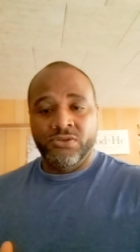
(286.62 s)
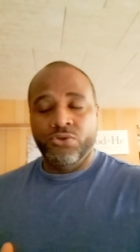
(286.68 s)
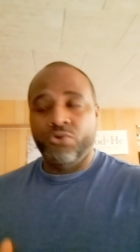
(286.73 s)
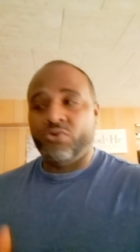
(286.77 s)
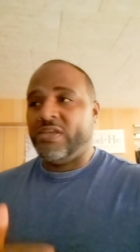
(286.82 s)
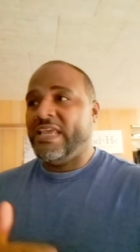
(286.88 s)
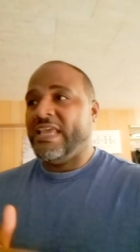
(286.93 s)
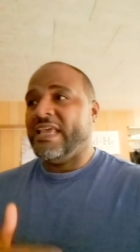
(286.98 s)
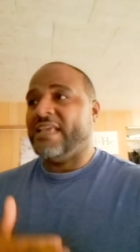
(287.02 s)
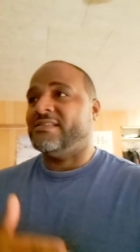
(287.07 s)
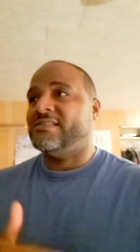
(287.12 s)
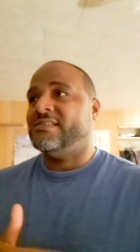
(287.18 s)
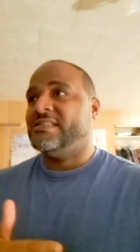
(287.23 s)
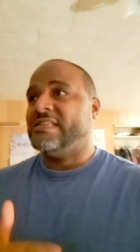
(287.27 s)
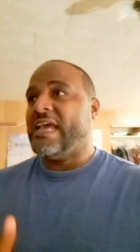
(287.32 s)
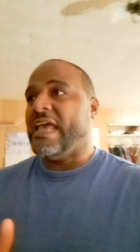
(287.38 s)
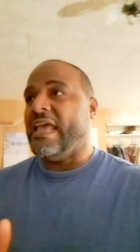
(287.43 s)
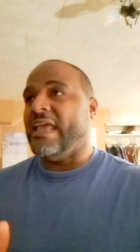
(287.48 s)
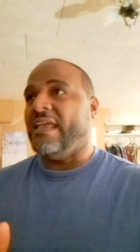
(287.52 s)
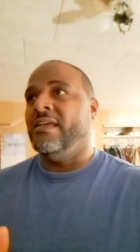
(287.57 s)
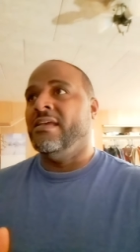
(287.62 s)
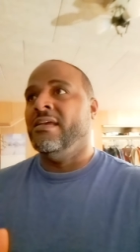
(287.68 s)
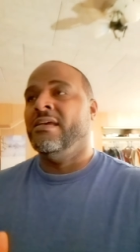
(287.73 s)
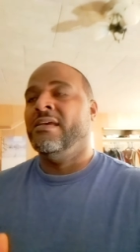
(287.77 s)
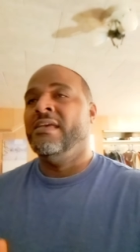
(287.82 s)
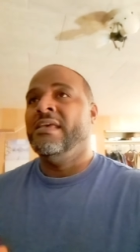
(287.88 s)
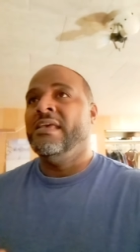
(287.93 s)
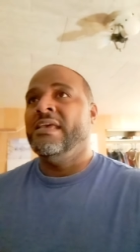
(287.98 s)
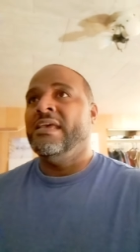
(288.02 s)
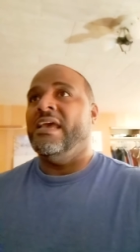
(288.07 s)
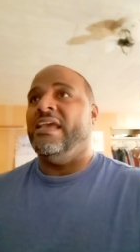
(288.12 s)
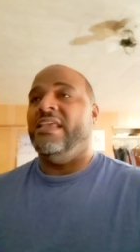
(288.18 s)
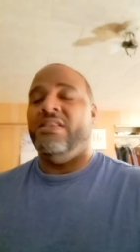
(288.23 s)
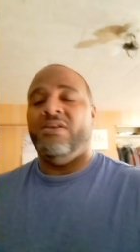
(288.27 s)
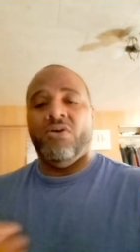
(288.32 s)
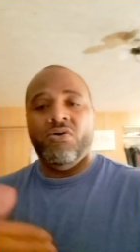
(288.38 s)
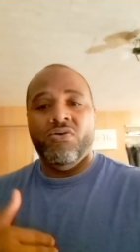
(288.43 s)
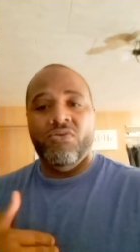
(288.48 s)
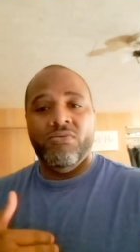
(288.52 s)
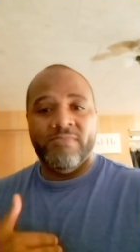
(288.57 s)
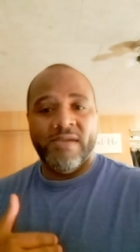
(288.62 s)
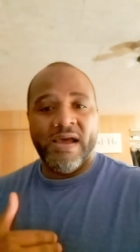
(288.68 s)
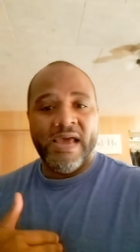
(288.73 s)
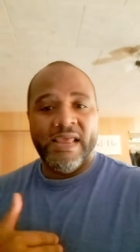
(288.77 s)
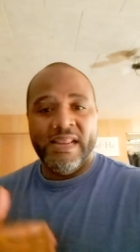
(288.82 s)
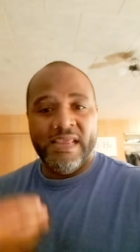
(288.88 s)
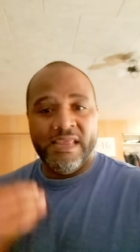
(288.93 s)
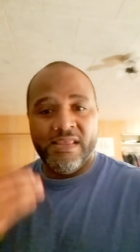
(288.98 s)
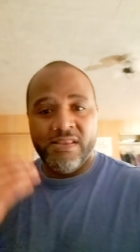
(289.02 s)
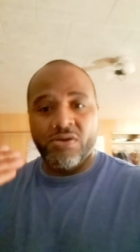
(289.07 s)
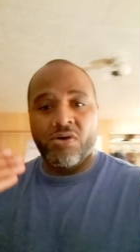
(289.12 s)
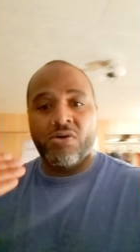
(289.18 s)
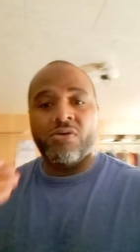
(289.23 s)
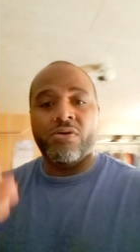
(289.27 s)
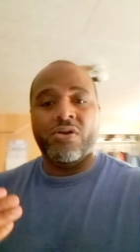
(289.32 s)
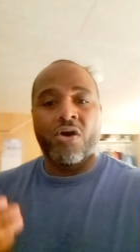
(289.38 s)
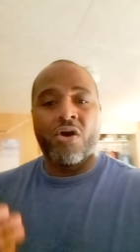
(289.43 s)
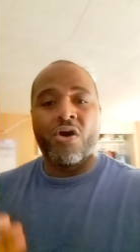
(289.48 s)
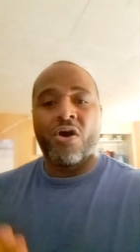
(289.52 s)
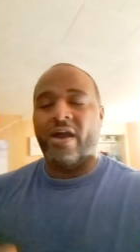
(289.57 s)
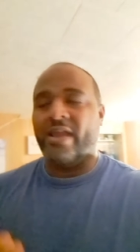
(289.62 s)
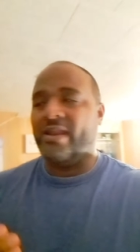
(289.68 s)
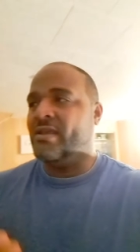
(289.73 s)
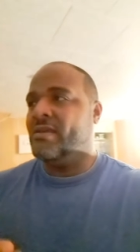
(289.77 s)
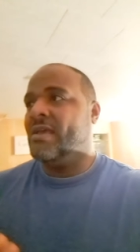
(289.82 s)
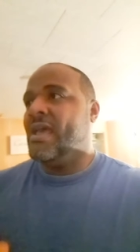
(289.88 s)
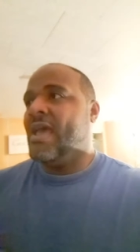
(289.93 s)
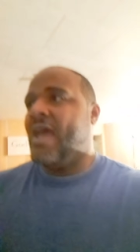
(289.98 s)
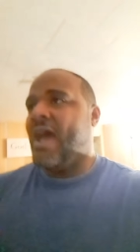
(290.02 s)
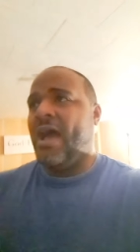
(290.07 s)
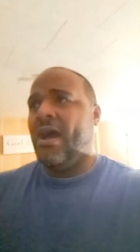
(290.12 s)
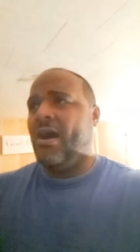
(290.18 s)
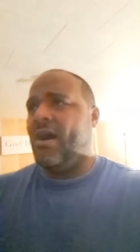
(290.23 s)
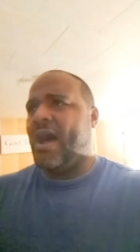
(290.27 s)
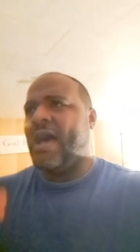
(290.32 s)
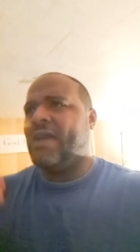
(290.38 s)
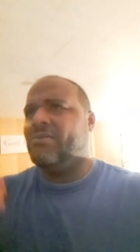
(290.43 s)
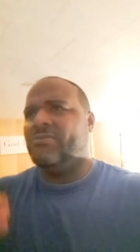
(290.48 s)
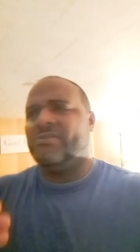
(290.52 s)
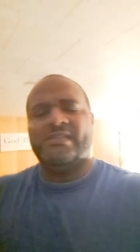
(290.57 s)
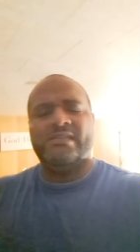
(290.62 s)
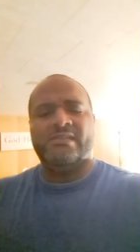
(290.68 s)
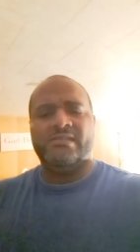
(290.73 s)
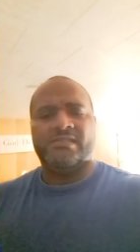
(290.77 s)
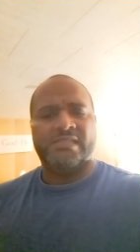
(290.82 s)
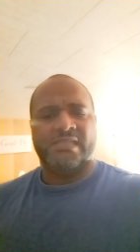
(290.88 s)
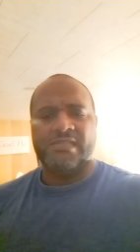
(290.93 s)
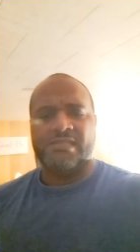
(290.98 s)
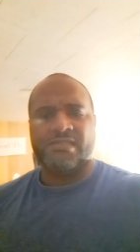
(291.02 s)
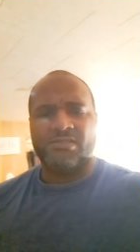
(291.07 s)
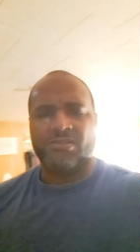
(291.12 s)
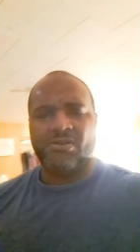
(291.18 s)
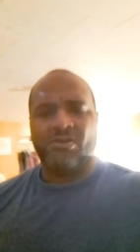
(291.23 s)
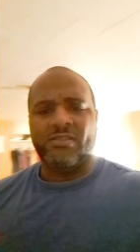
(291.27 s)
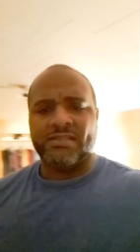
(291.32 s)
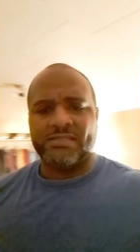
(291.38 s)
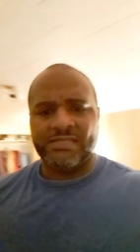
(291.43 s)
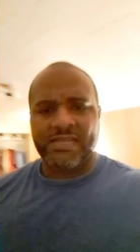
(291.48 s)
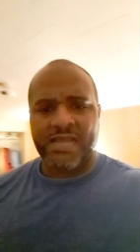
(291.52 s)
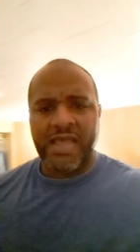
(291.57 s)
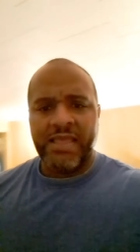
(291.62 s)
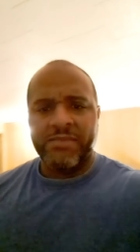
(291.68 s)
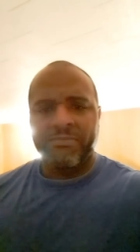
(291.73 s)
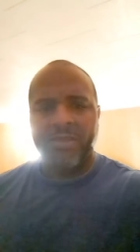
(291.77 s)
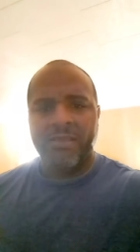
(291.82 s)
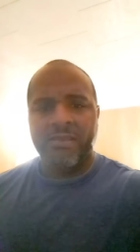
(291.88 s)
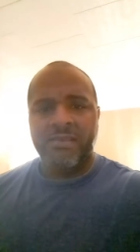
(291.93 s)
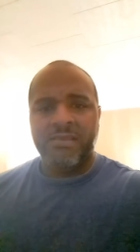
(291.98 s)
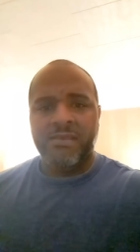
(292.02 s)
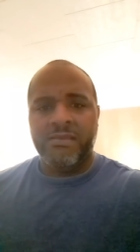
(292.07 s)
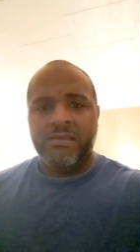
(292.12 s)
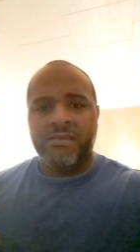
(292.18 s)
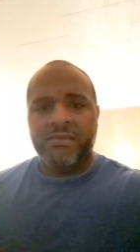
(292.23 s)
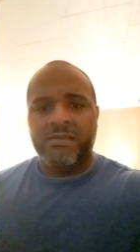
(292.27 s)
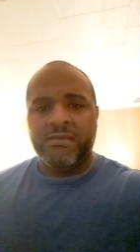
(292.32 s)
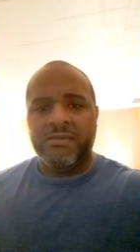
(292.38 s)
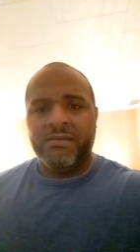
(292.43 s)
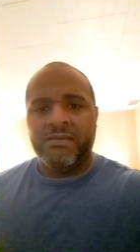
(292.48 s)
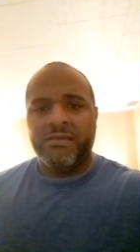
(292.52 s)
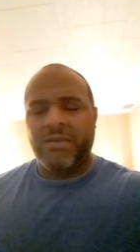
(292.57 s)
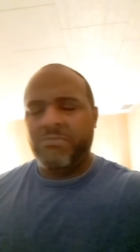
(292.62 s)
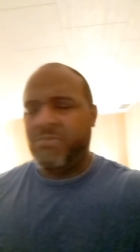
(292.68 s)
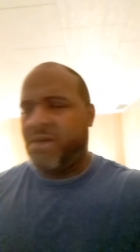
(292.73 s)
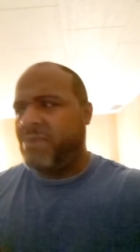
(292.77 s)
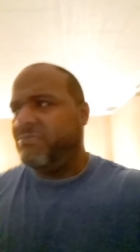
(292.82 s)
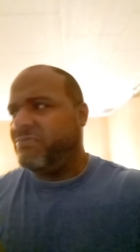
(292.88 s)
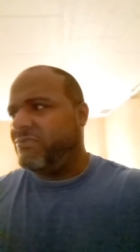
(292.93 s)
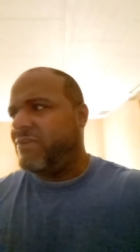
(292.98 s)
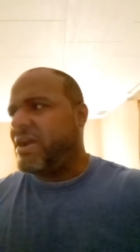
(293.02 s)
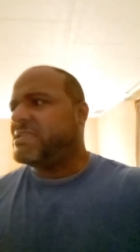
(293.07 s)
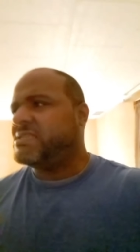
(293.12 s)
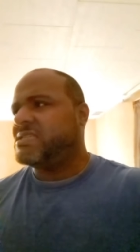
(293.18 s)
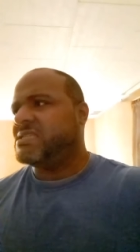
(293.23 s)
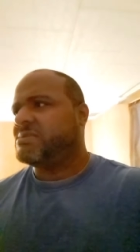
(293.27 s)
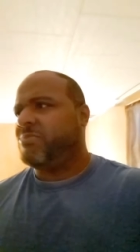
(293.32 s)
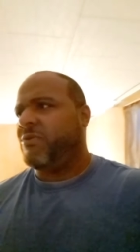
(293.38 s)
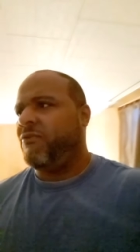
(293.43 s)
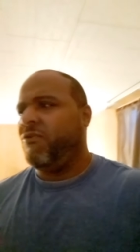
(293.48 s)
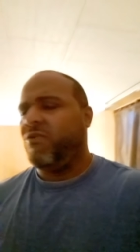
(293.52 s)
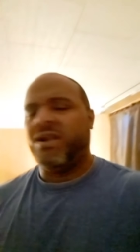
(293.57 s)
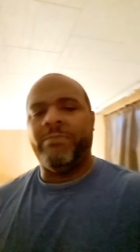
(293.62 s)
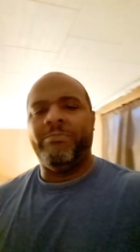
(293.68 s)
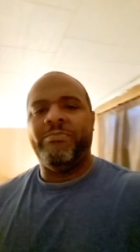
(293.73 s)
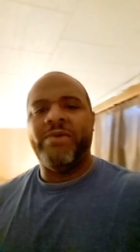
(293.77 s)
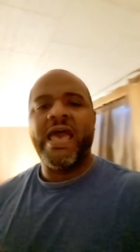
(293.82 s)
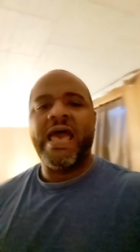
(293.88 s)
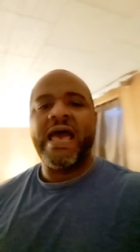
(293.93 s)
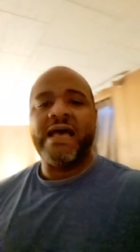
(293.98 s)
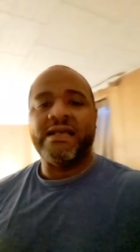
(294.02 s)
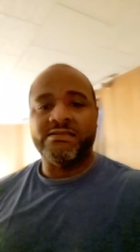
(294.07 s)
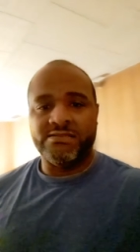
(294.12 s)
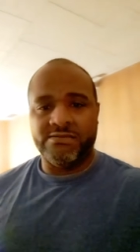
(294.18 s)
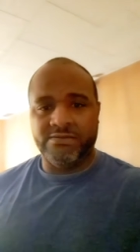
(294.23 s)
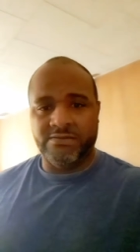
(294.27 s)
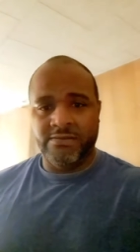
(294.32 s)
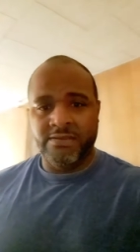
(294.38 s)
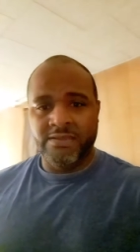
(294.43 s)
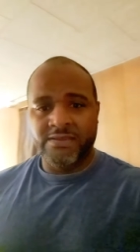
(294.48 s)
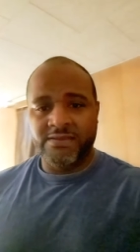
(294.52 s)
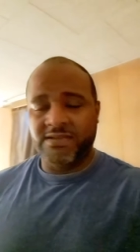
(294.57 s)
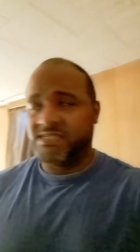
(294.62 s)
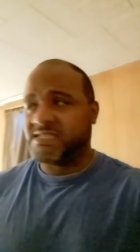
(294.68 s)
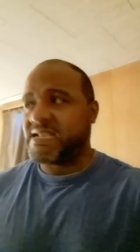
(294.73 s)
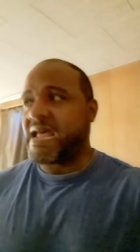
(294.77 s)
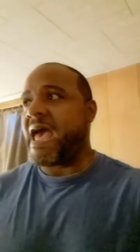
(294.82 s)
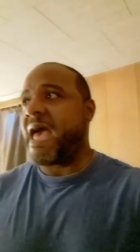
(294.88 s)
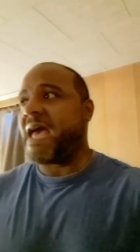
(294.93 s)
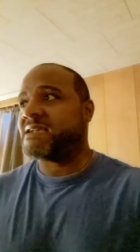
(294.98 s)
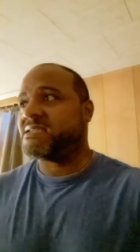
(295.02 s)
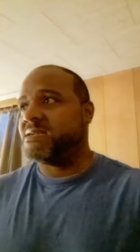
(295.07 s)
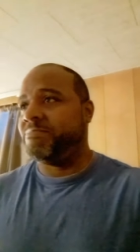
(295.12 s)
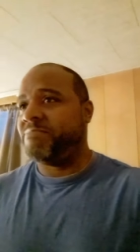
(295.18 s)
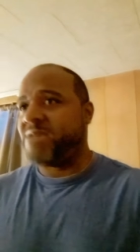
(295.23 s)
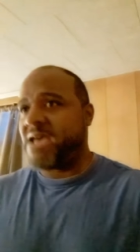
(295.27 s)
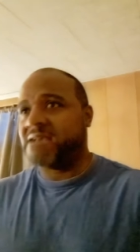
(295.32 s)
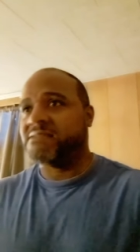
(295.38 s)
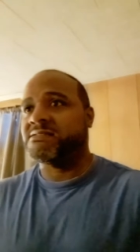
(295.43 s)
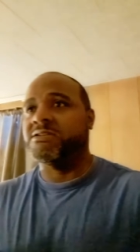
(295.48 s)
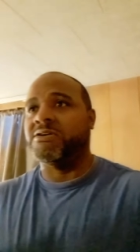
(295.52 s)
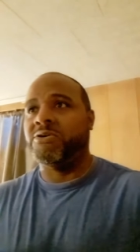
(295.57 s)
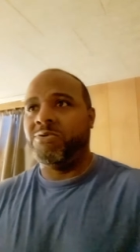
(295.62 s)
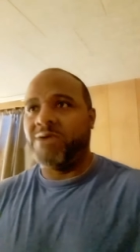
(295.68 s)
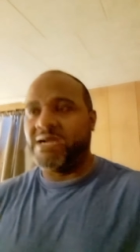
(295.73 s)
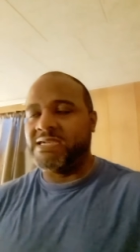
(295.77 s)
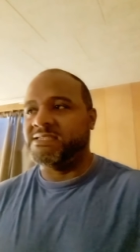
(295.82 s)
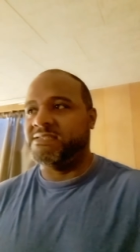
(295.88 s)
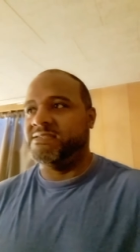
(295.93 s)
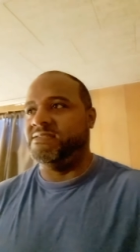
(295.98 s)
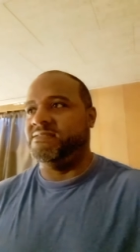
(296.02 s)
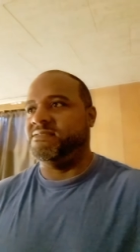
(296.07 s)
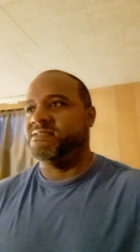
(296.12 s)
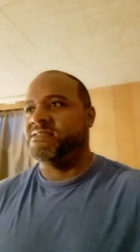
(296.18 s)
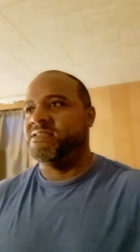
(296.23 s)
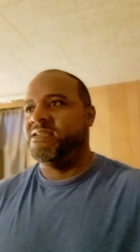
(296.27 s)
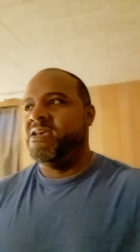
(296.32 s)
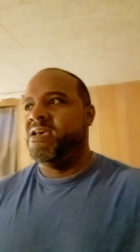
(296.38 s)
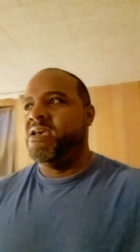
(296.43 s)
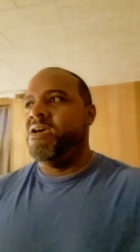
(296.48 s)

You can't say in your own mind and in your own heart, oh, I don't need Jesus all the time. I'm, I'm righteous before the pastor because I ask the pastor questions.